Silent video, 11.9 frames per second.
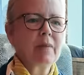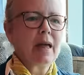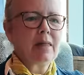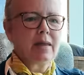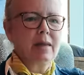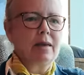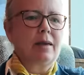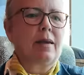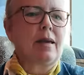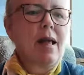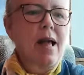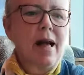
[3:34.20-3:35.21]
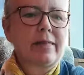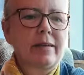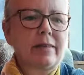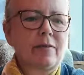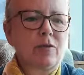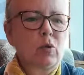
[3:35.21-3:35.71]
I think I
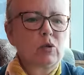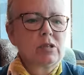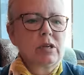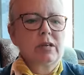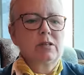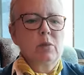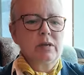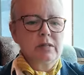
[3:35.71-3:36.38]
think the food's on its way.